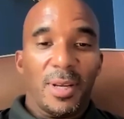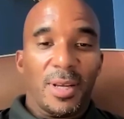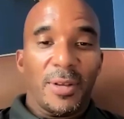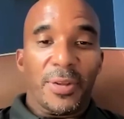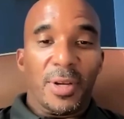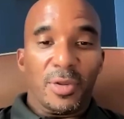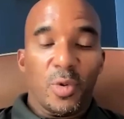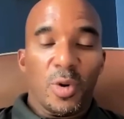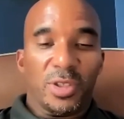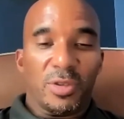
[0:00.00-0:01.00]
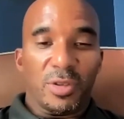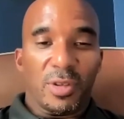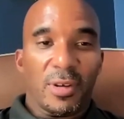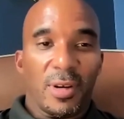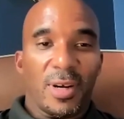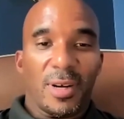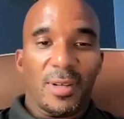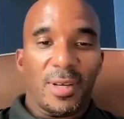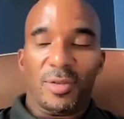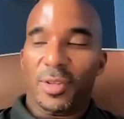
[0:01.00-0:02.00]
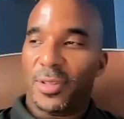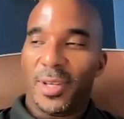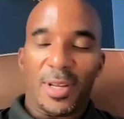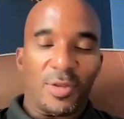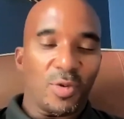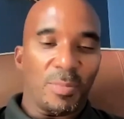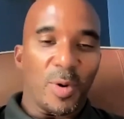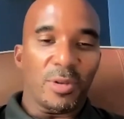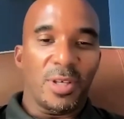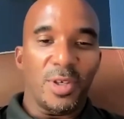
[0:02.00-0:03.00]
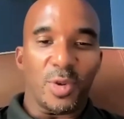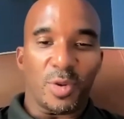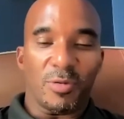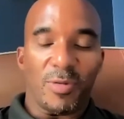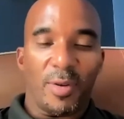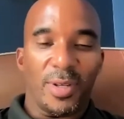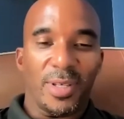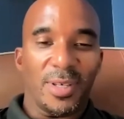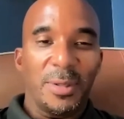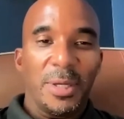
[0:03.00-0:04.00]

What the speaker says: Ithaca is gorgeous is the thing that's on most T-shirts around here.